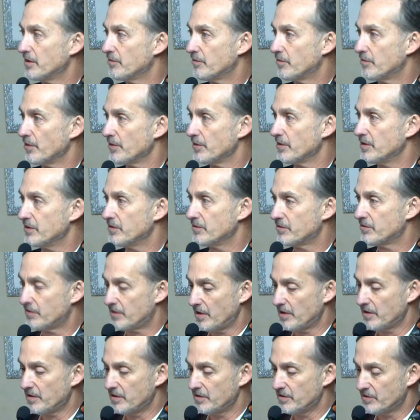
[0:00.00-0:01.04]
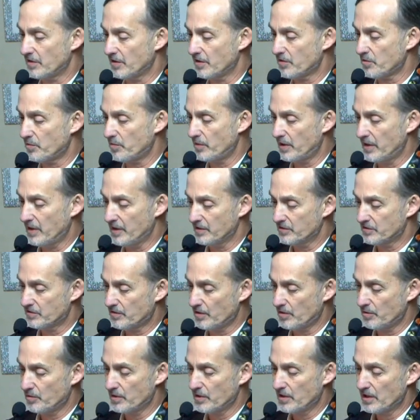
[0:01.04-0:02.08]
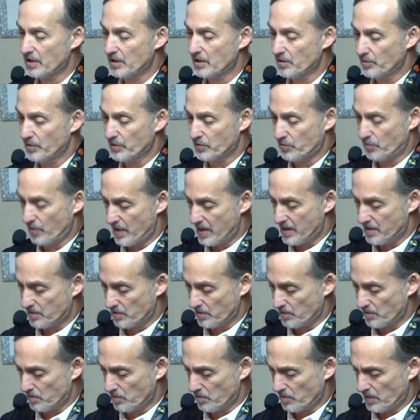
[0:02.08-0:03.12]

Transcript: for these studies otherwise. So we try to